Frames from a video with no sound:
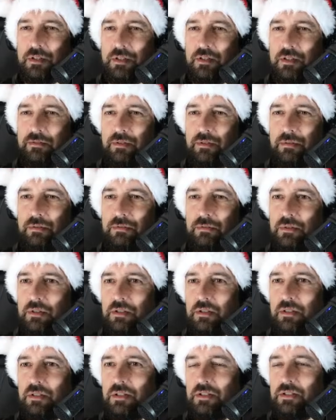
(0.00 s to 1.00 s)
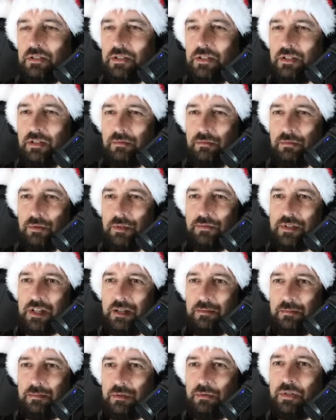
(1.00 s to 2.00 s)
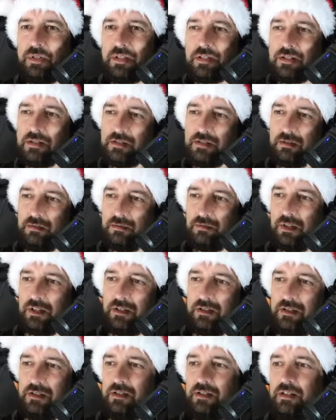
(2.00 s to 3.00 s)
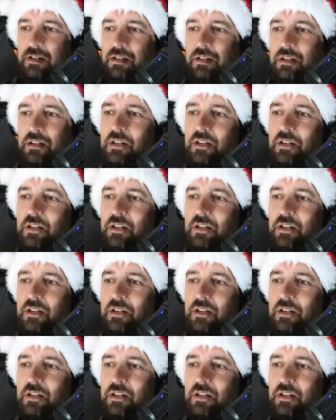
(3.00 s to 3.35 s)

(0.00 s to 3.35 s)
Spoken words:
If you deal with some queries, you can see